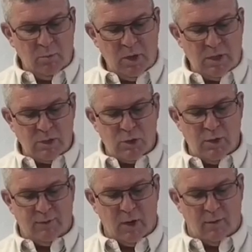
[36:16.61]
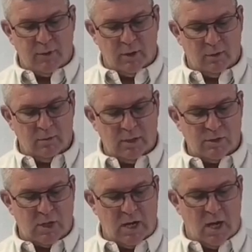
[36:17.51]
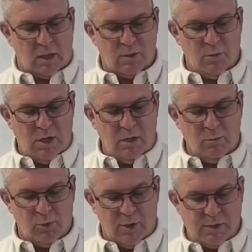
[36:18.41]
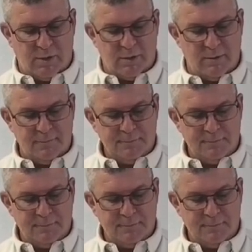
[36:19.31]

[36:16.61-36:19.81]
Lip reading: be the chief governor and Zadok to be priest.